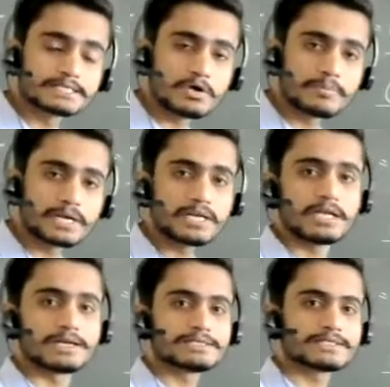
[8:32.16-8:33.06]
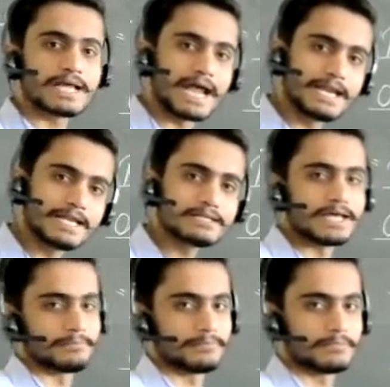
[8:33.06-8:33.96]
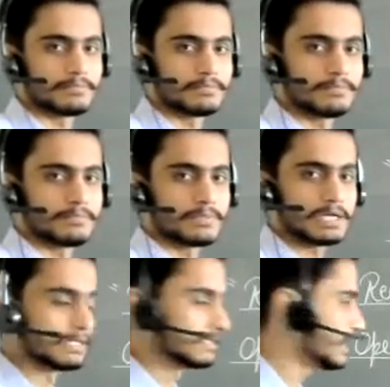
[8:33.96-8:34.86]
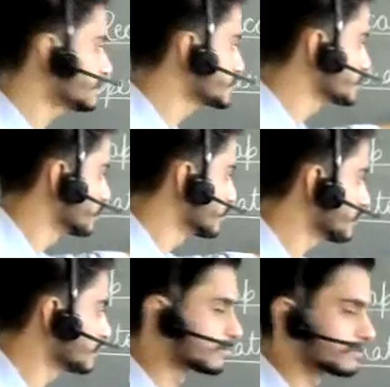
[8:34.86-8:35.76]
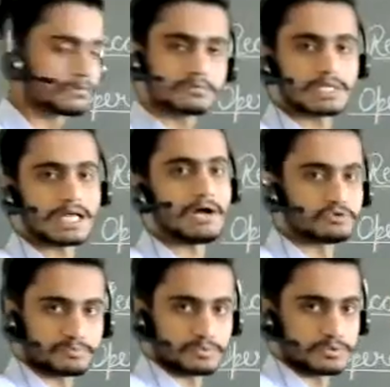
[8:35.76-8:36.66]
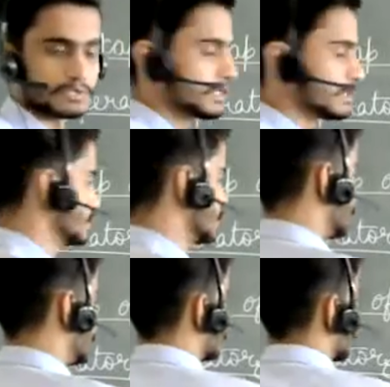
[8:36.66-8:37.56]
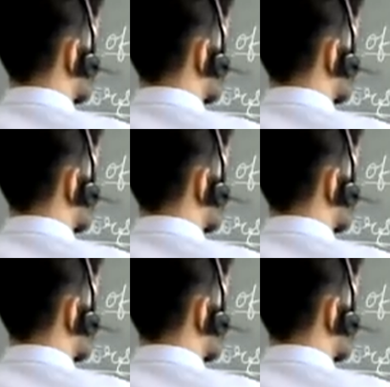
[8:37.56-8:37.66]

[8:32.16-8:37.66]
is operating? It is adding them and then storing the output. This is